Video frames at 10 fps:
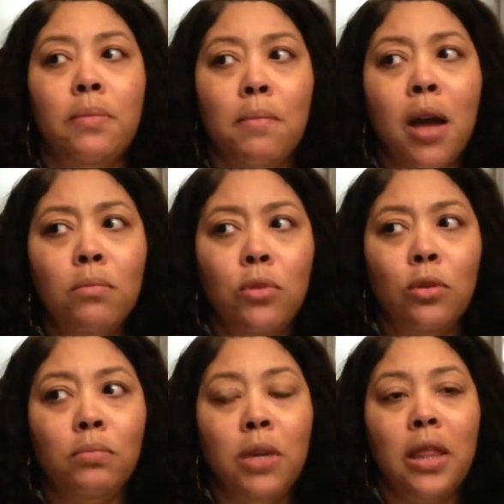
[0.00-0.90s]
my mom
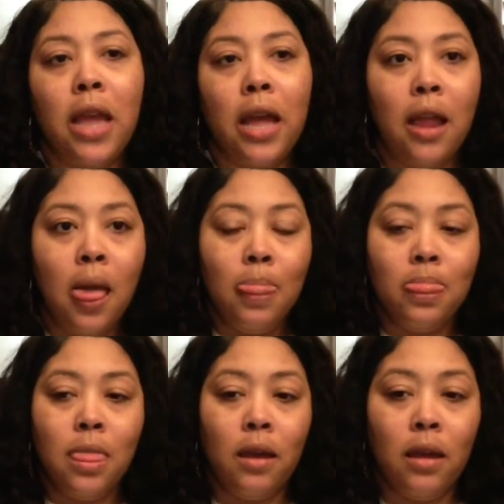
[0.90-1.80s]
told me that
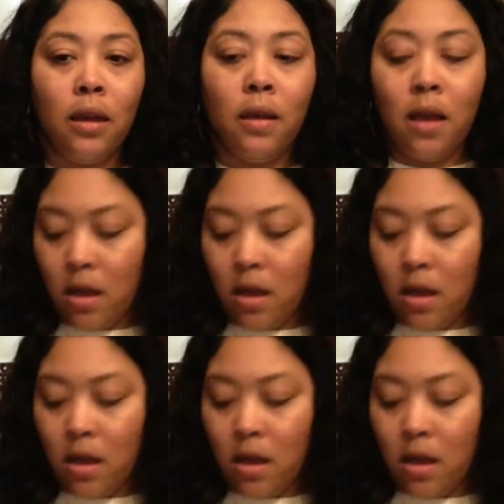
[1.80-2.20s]
the